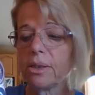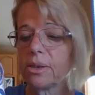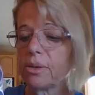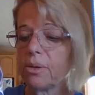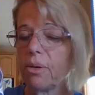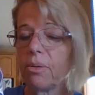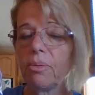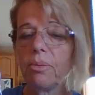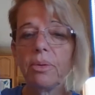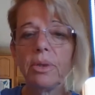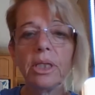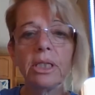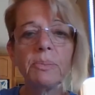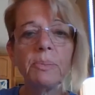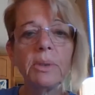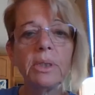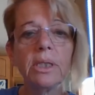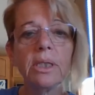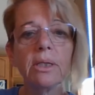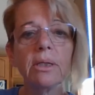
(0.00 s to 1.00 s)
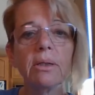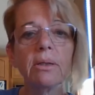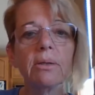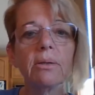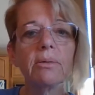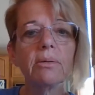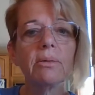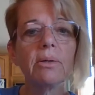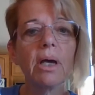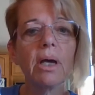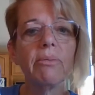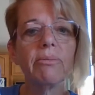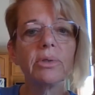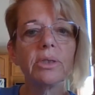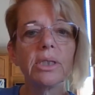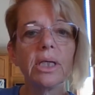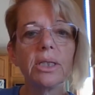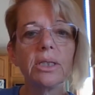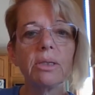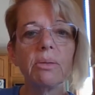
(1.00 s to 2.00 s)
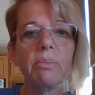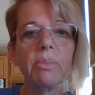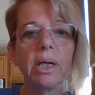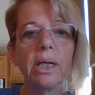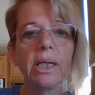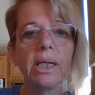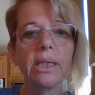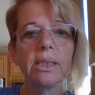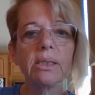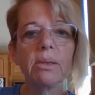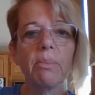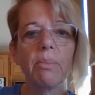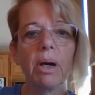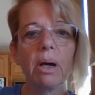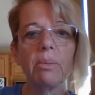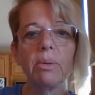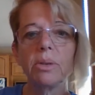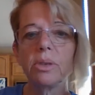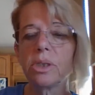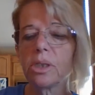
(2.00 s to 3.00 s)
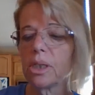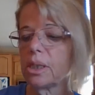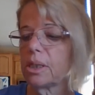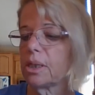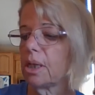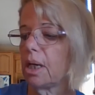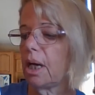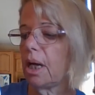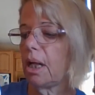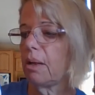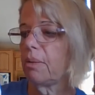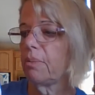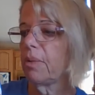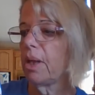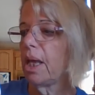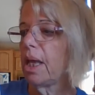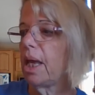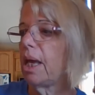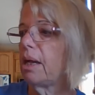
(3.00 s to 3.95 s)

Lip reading: So, this particular conversation buddy is a babushka doll.